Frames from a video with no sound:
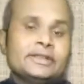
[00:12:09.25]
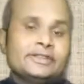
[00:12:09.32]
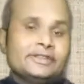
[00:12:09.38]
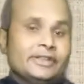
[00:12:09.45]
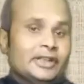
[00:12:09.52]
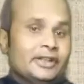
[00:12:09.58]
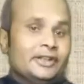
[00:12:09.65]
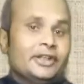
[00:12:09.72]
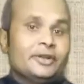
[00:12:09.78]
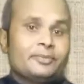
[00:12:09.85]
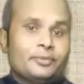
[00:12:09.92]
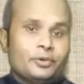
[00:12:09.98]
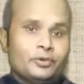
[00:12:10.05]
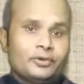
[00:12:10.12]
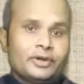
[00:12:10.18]
set their
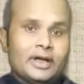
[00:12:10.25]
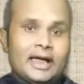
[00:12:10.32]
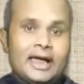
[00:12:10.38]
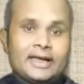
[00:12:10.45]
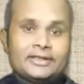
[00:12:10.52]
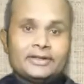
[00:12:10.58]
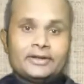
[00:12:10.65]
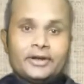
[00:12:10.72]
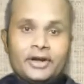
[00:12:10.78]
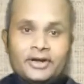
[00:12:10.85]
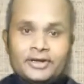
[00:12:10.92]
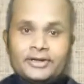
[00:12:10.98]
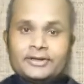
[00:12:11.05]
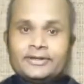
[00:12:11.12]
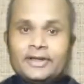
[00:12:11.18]
foot as
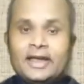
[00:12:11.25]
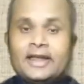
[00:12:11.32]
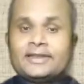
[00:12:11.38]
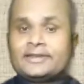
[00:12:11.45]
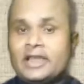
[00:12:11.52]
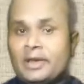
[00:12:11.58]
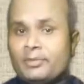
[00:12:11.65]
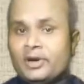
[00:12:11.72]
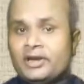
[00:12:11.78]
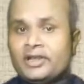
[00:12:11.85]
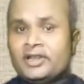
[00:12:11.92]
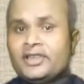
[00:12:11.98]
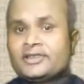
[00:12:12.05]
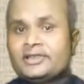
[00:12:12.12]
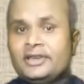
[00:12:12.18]
traders and
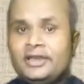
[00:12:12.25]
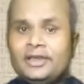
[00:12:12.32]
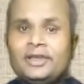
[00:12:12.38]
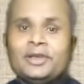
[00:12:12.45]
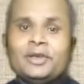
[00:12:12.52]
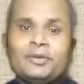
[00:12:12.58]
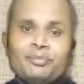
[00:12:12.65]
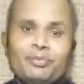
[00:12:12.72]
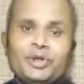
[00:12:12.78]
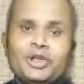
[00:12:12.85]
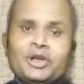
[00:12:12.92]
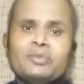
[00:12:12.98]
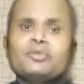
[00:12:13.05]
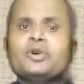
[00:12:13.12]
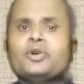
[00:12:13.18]
simultaneously
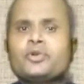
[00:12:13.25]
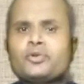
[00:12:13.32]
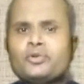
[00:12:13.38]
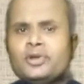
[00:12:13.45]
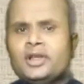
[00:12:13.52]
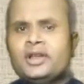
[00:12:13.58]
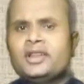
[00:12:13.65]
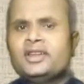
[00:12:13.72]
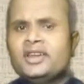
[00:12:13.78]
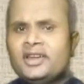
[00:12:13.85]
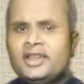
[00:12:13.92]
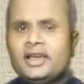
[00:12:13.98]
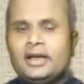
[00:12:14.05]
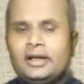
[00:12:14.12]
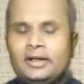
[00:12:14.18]
become ruler in
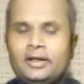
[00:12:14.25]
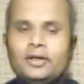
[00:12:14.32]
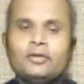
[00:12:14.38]
India.